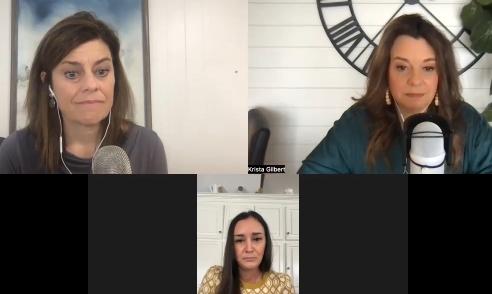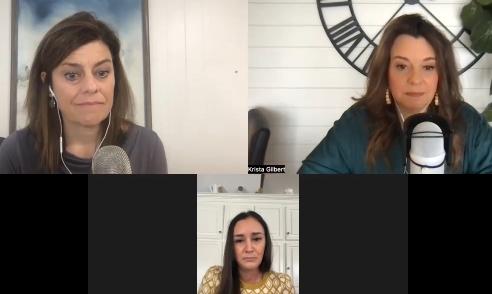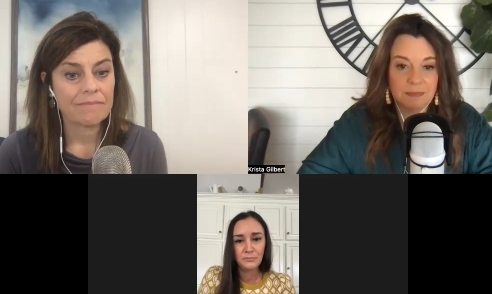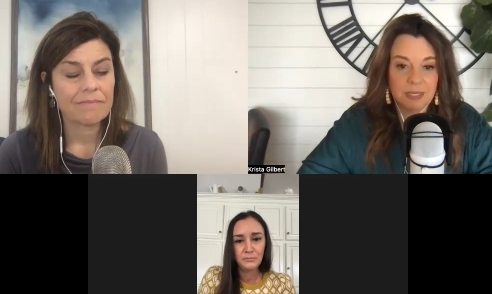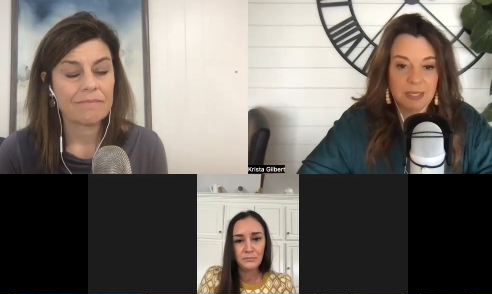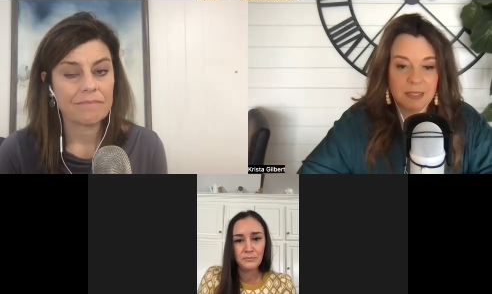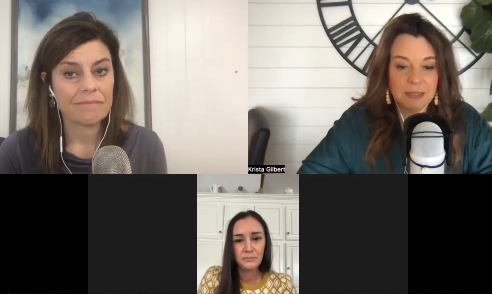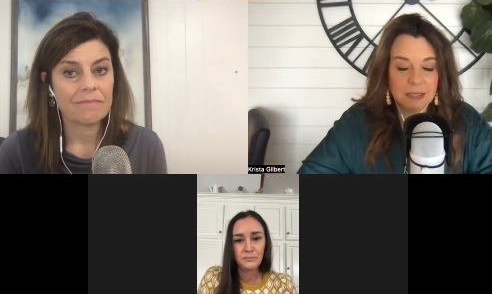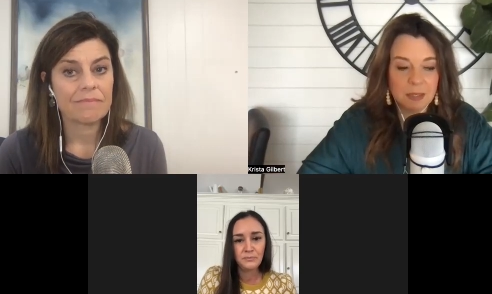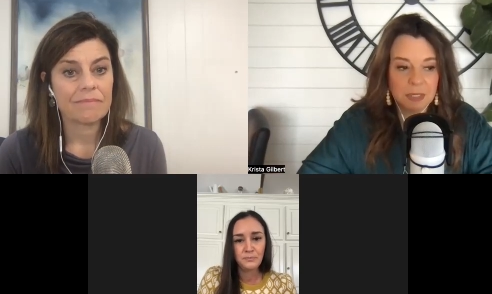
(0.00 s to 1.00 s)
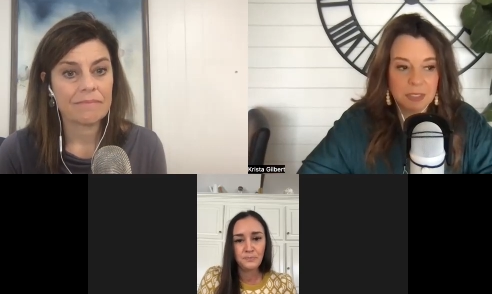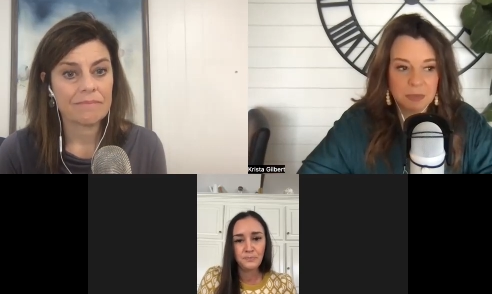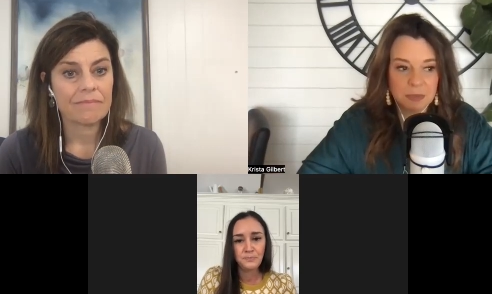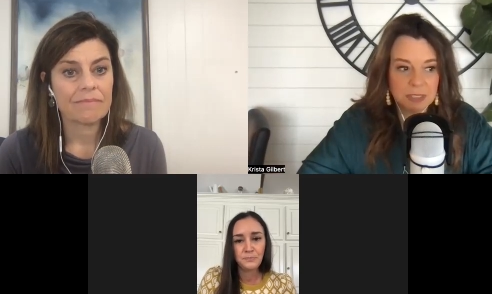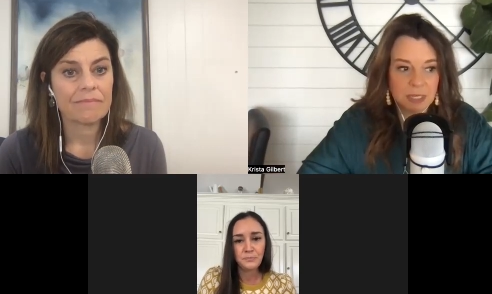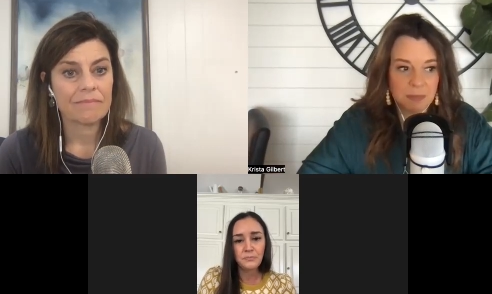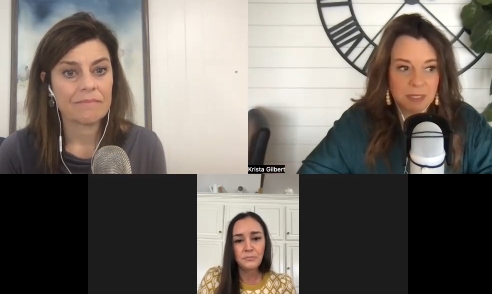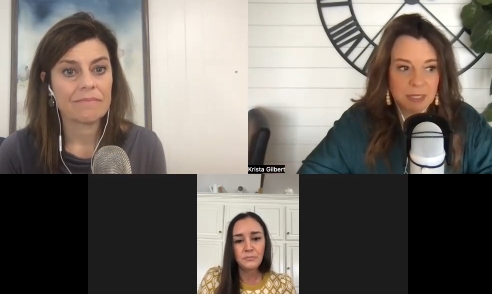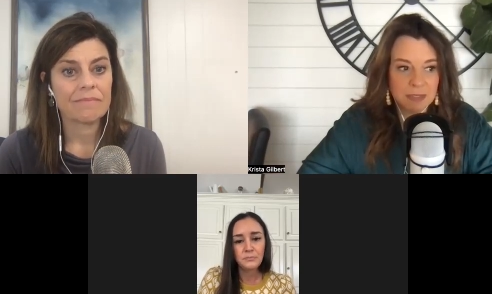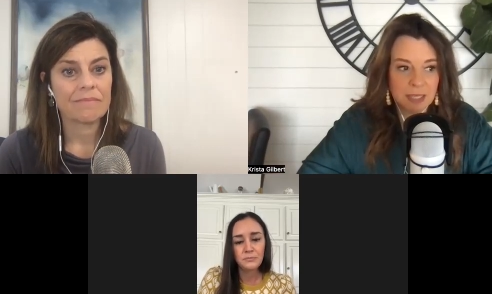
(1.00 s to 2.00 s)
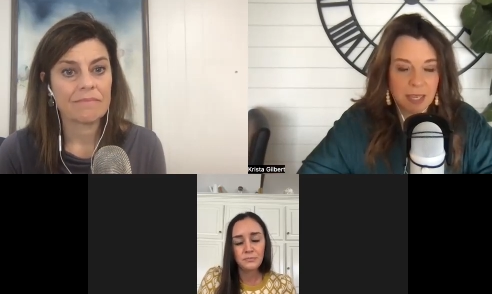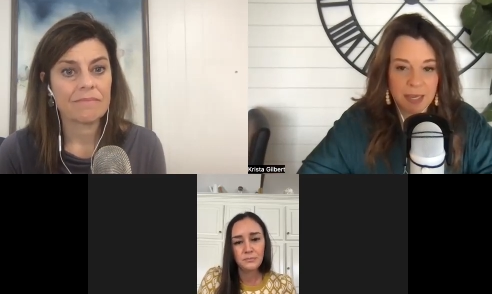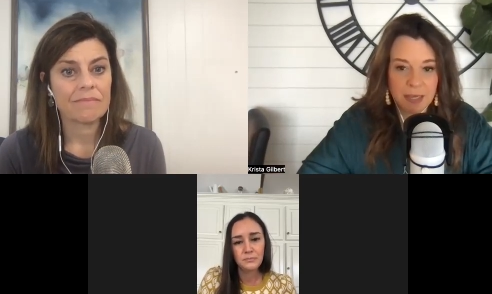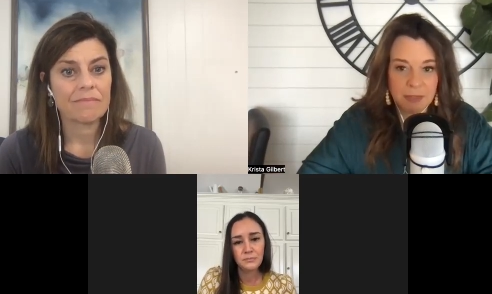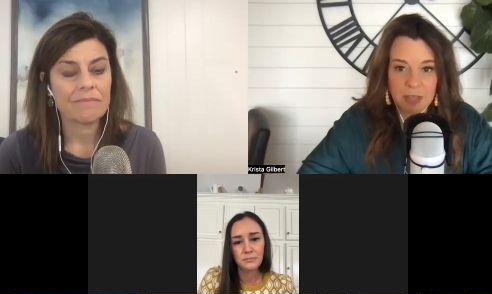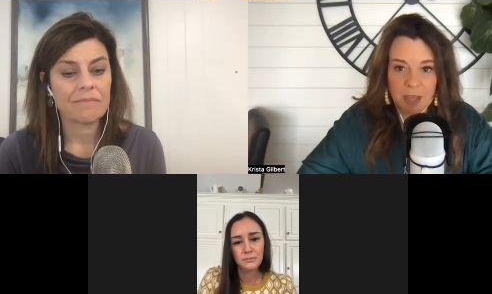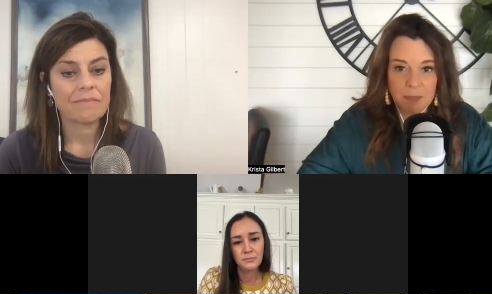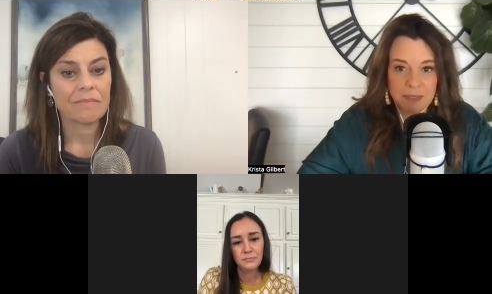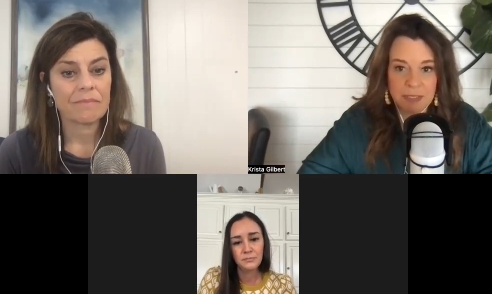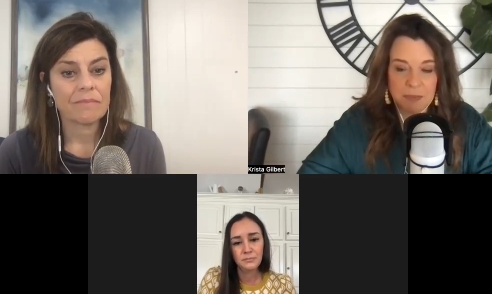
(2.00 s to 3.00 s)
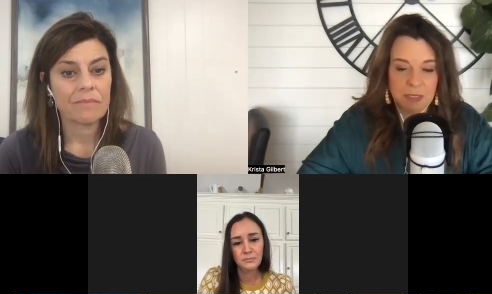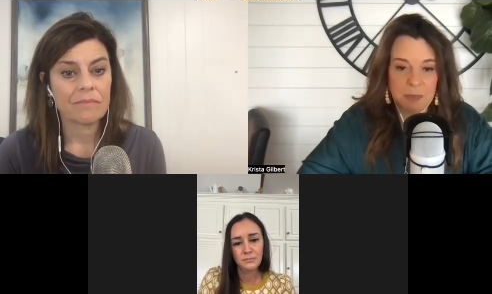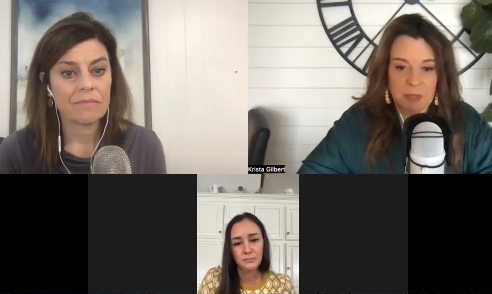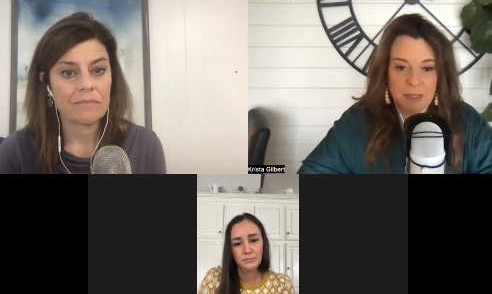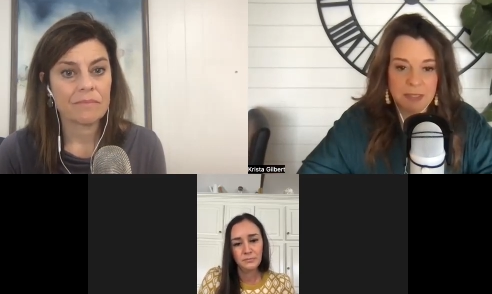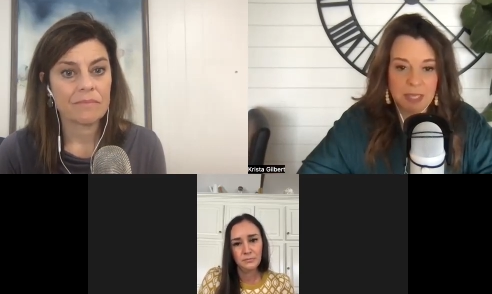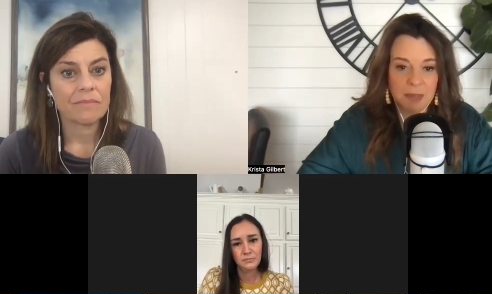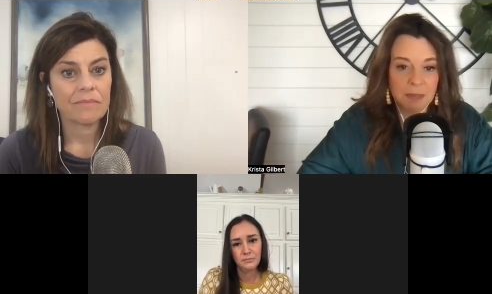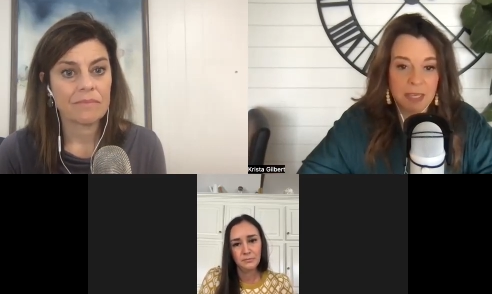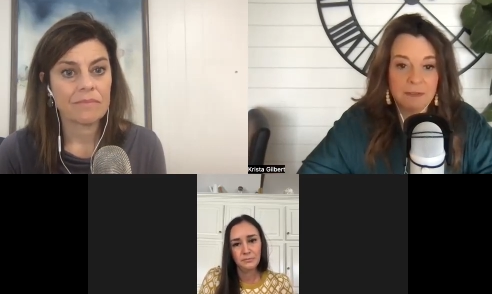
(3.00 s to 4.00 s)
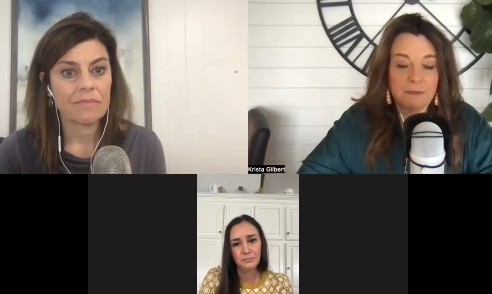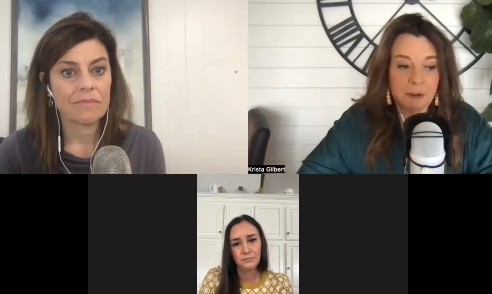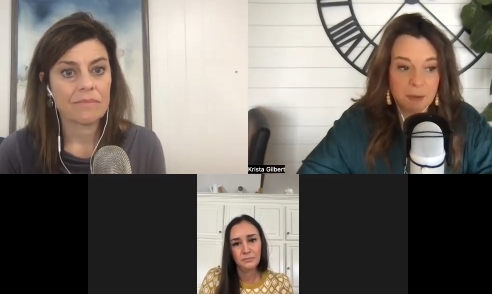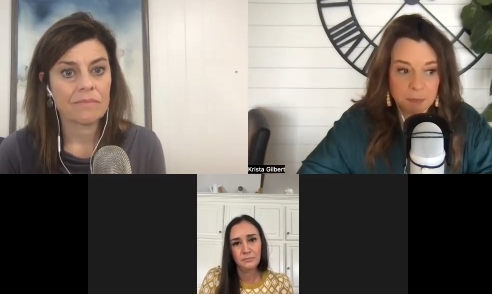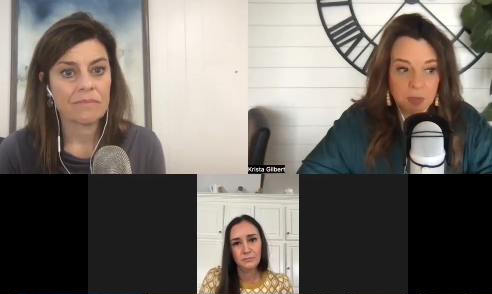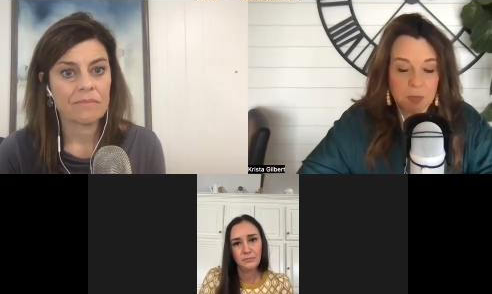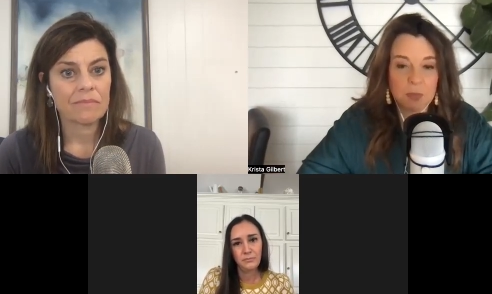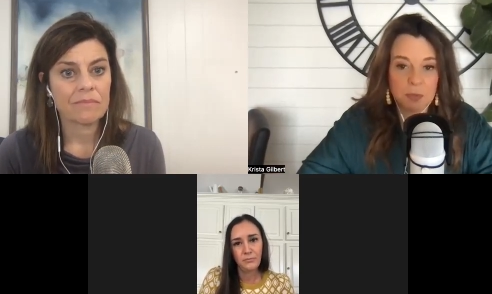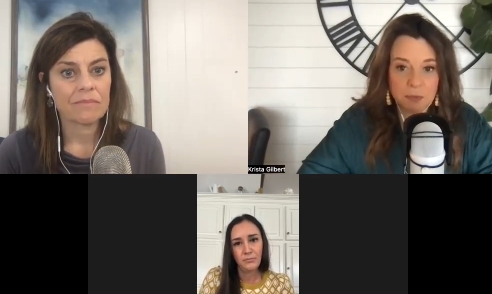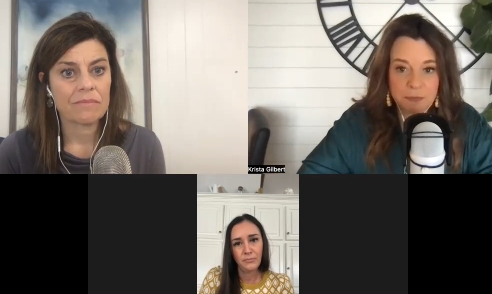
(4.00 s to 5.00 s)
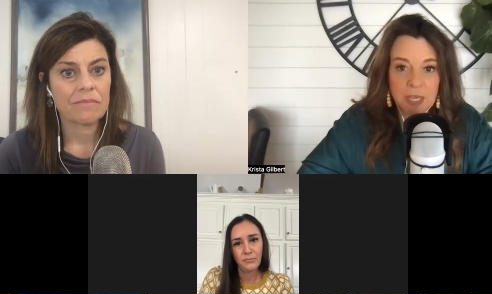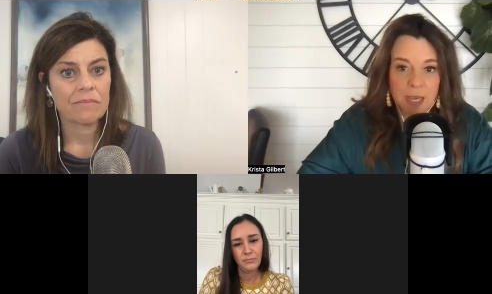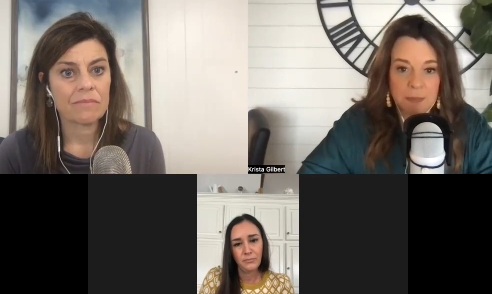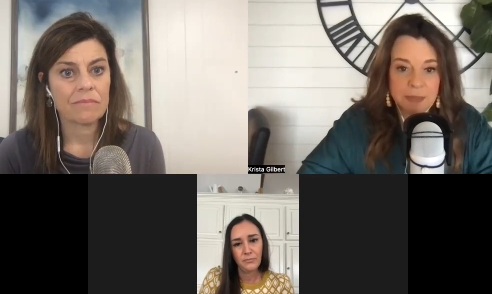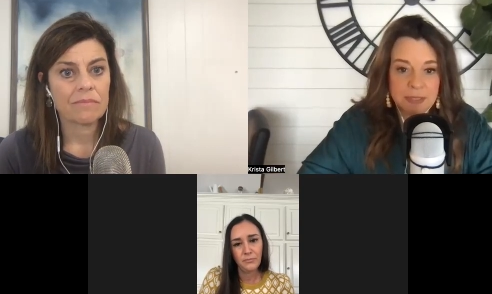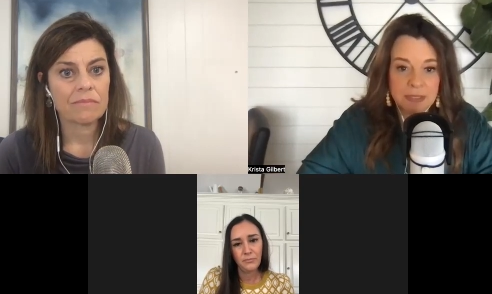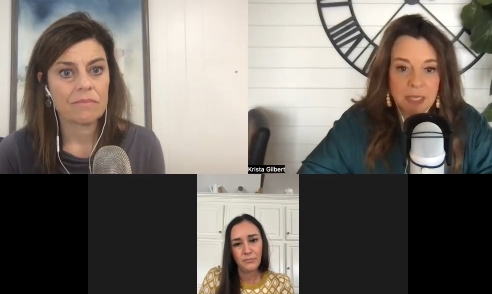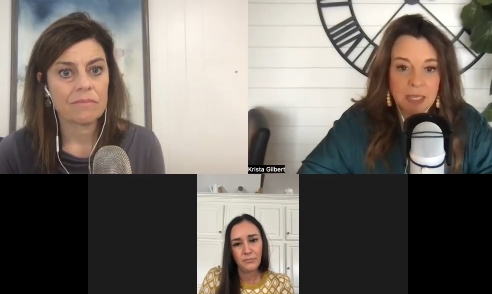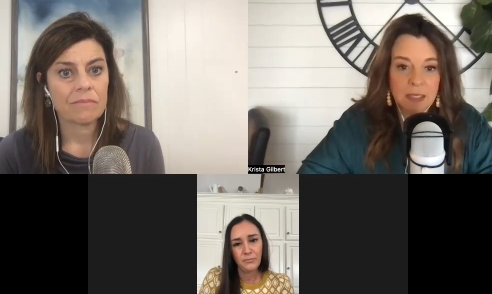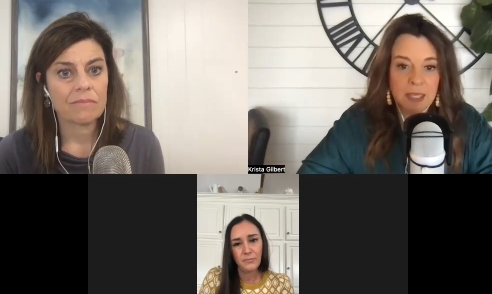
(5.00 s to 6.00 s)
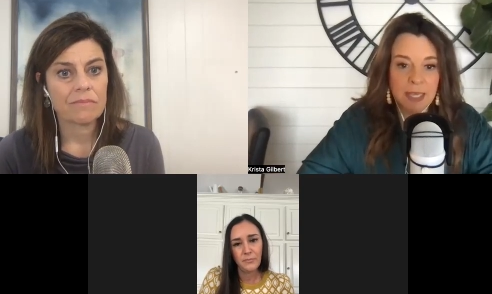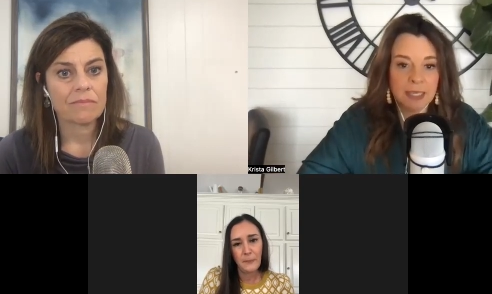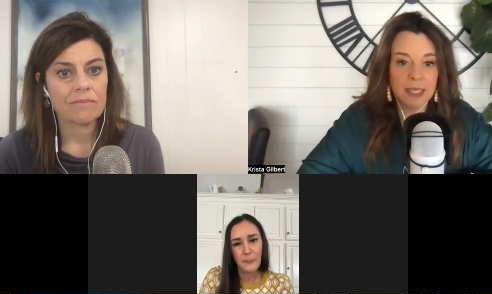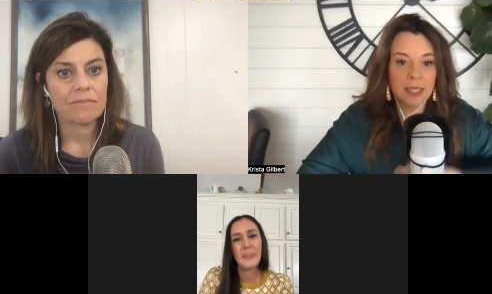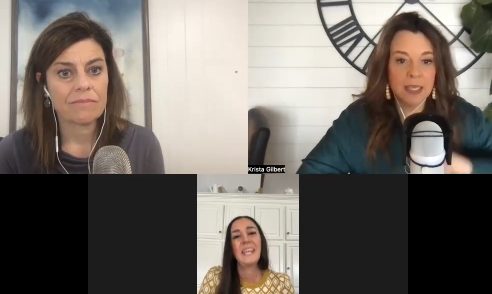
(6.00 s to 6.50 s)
Speaker 1: Mm-hmm. That's so interesting because I have the opposite response. I'm like from the rooftops like